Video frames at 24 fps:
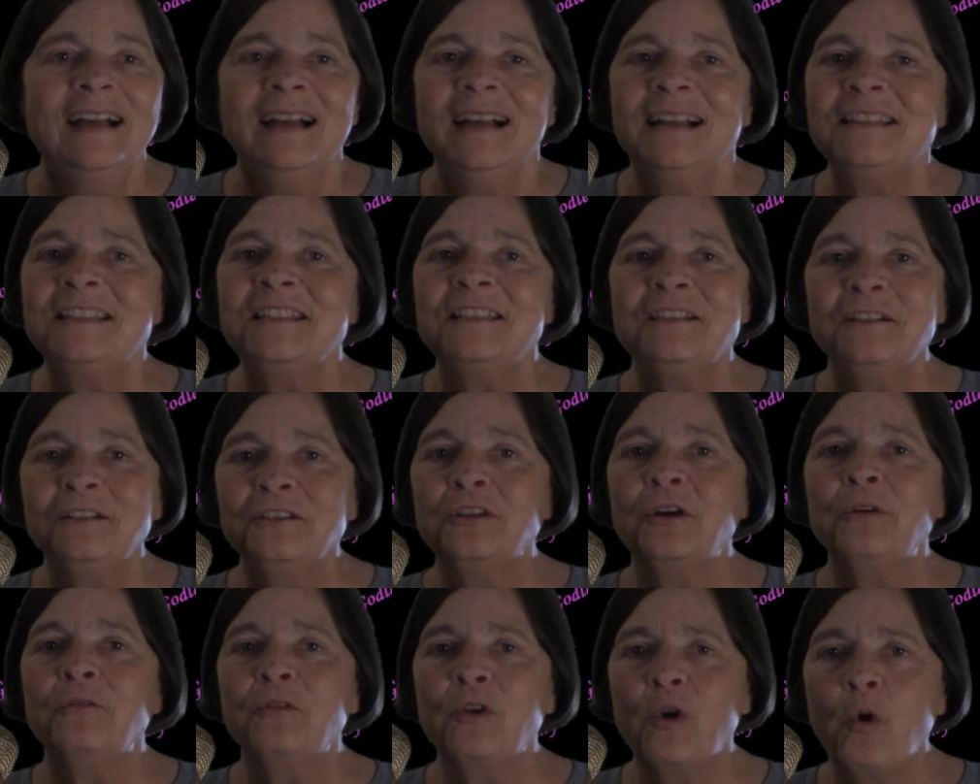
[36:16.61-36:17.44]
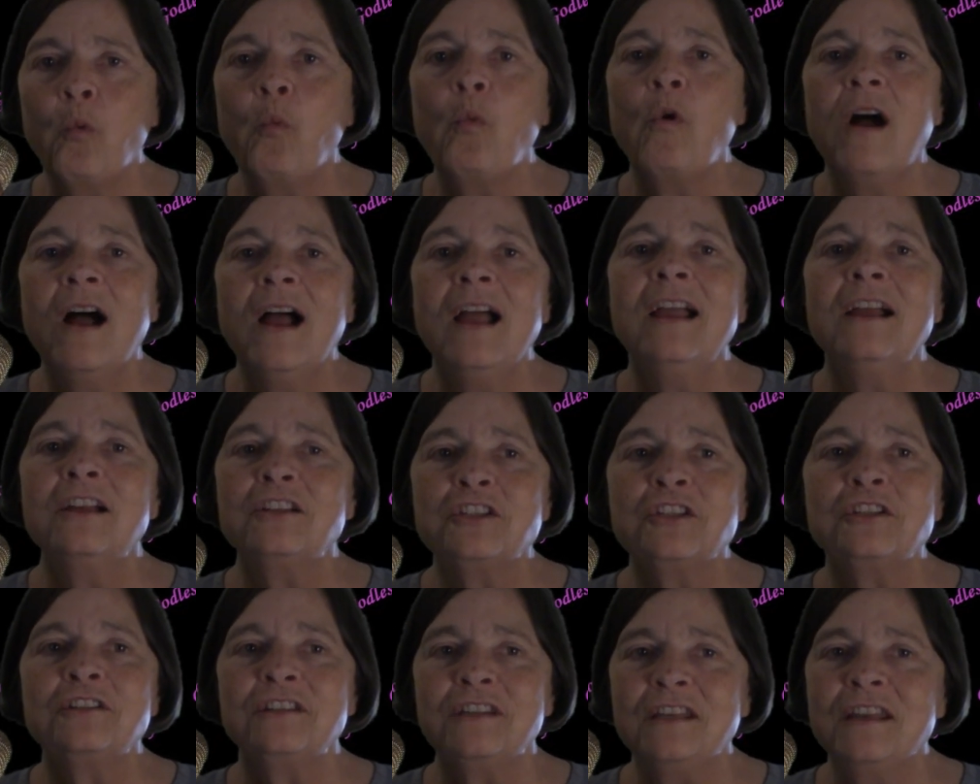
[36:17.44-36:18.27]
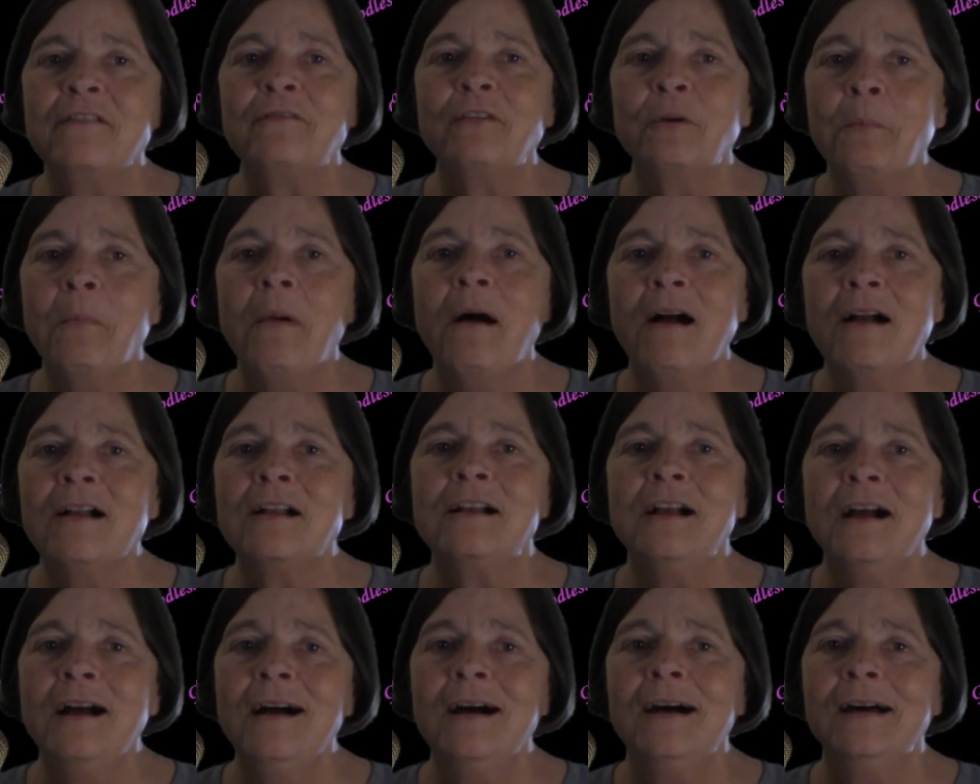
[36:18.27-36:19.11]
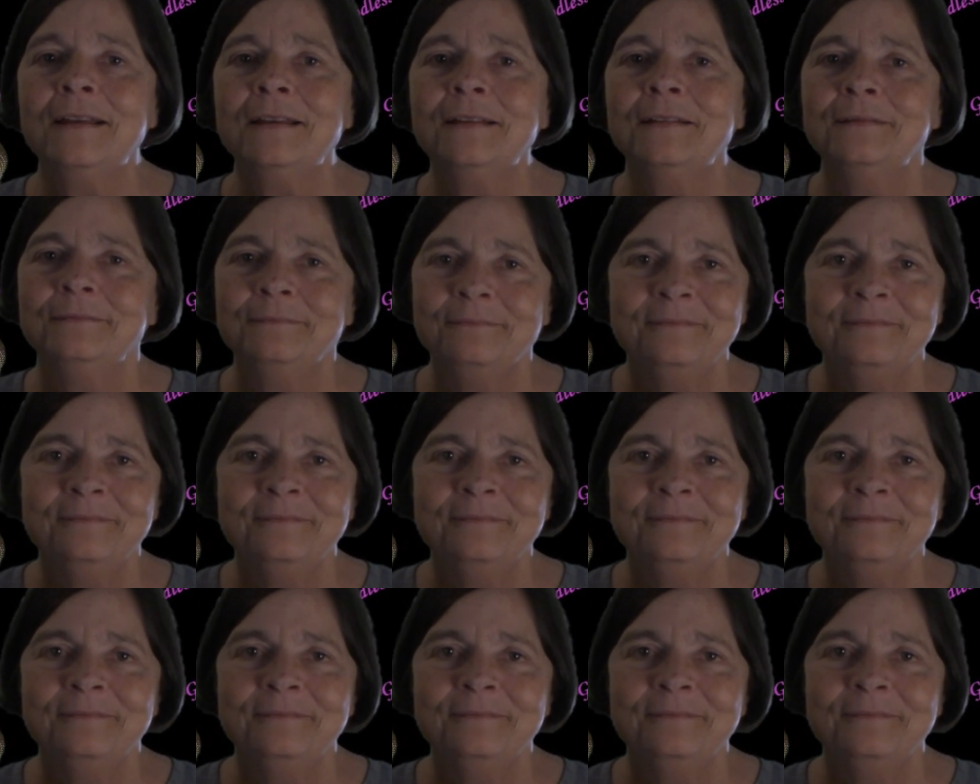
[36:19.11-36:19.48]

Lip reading: I still don't know why I should never mock God.